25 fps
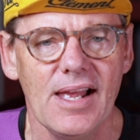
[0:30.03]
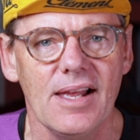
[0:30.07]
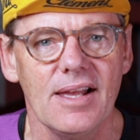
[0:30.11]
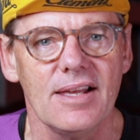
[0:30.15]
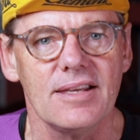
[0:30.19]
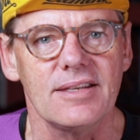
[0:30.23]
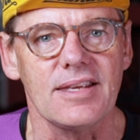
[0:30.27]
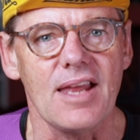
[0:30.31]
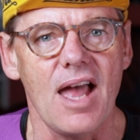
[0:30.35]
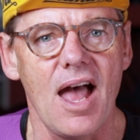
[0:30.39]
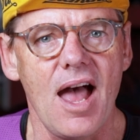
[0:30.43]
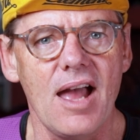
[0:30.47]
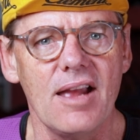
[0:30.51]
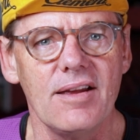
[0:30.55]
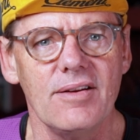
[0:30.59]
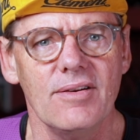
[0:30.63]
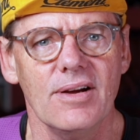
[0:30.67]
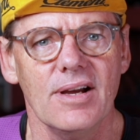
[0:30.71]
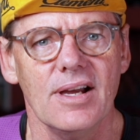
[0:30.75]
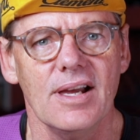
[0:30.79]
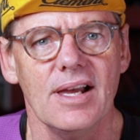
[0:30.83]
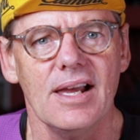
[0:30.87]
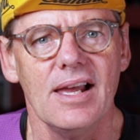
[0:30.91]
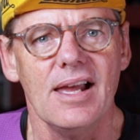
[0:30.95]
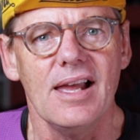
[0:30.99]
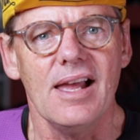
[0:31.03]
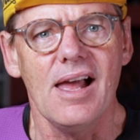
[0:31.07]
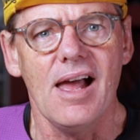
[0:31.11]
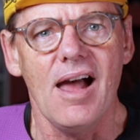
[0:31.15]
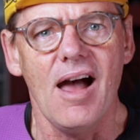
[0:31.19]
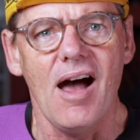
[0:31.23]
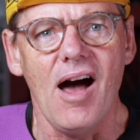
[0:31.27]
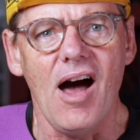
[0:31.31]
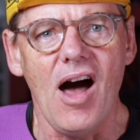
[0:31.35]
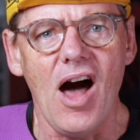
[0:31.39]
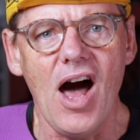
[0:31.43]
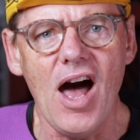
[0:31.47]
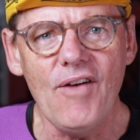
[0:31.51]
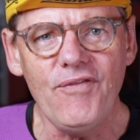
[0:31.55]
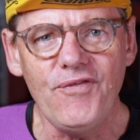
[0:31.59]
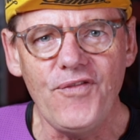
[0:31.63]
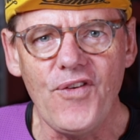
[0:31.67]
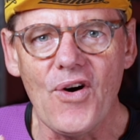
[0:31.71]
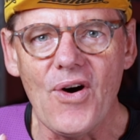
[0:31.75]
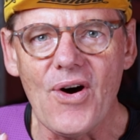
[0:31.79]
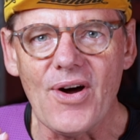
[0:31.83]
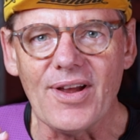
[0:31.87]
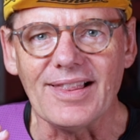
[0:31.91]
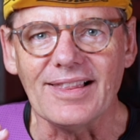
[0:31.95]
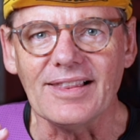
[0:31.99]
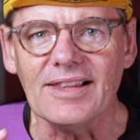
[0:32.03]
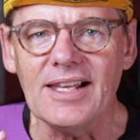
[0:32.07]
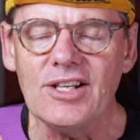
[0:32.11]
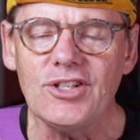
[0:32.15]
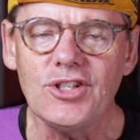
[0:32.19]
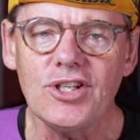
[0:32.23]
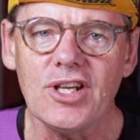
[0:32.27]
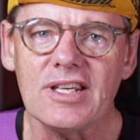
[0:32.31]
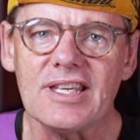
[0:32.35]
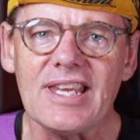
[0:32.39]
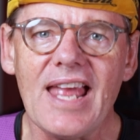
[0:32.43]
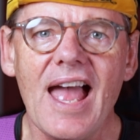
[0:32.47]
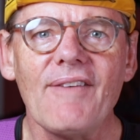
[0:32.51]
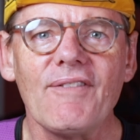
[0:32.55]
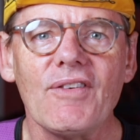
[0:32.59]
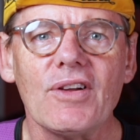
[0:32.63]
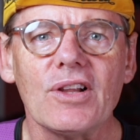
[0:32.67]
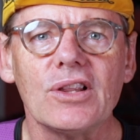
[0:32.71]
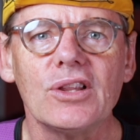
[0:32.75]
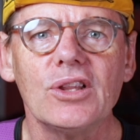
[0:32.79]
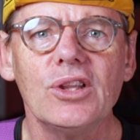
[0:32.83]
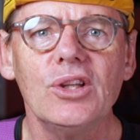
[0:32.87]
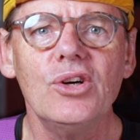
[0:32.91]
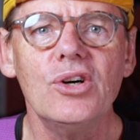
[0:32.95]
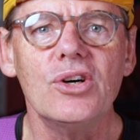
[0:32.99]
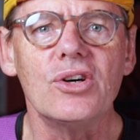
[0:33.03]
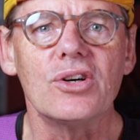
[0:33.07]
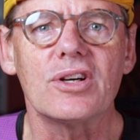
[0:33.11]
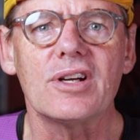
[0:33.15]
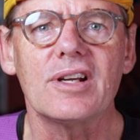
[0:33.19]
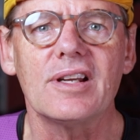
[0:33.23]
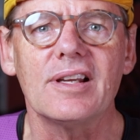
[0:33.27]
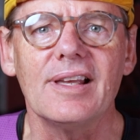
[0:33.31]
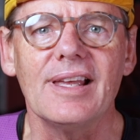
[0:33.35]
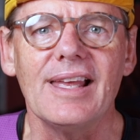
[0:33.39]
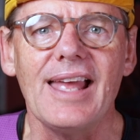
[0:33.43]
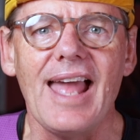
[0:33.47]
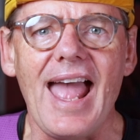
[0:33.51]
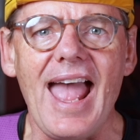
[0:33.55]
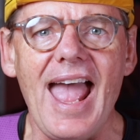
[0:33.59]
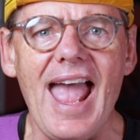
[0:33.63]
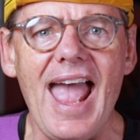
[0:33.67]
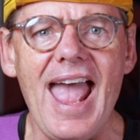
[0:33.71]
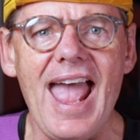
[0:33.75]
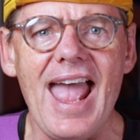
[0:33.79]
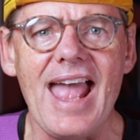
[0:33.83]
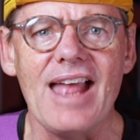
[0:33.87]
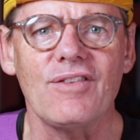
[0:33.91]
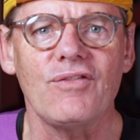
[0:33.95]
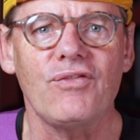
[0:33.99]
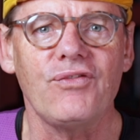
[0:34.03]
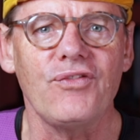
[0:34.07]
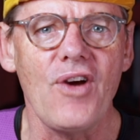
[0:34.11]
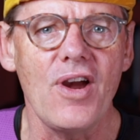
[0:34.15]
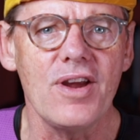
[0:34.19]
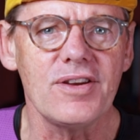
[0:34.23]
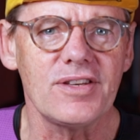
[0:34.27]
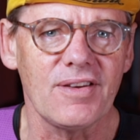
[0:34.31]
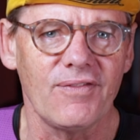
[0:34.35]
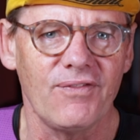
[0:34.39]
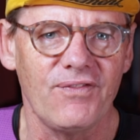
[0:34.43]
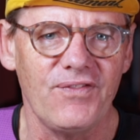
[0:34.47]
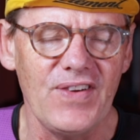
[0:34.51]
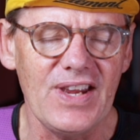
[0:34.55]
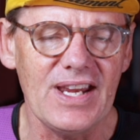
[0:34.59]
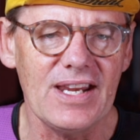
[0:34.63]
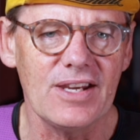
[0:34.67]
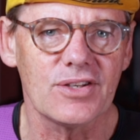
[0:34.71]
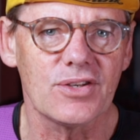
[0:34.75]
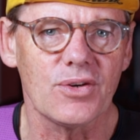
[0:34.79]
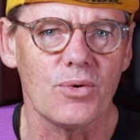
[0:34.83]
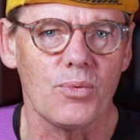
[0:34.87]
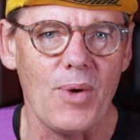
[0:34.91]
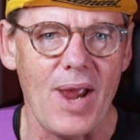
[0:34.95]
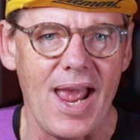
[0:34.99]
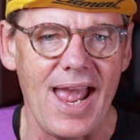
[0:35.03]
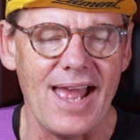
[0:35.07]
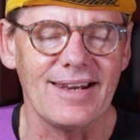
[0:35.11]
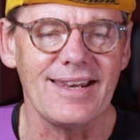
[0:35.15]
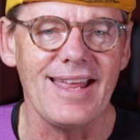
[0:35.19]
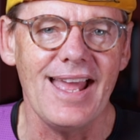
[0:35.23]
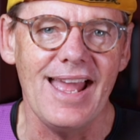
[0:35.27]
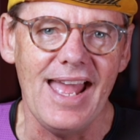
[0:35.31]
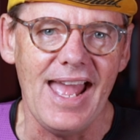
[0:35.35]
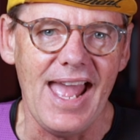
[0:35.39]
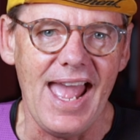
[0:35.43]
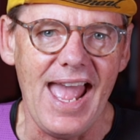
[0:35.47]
So I thought, let's just have a look and throw some figures around.